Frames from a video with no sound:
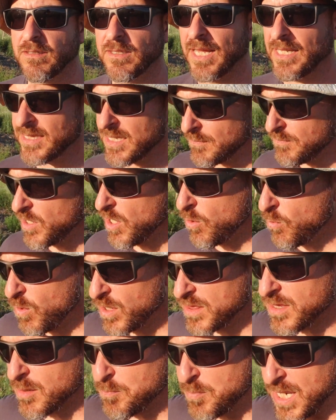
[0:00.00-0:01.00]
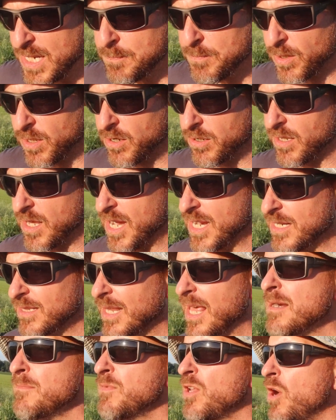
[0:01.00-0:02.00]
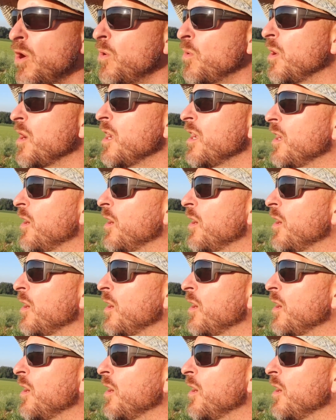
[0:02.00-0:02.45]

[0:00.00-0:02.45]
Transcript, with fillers: Let them know what the people are like. Let them know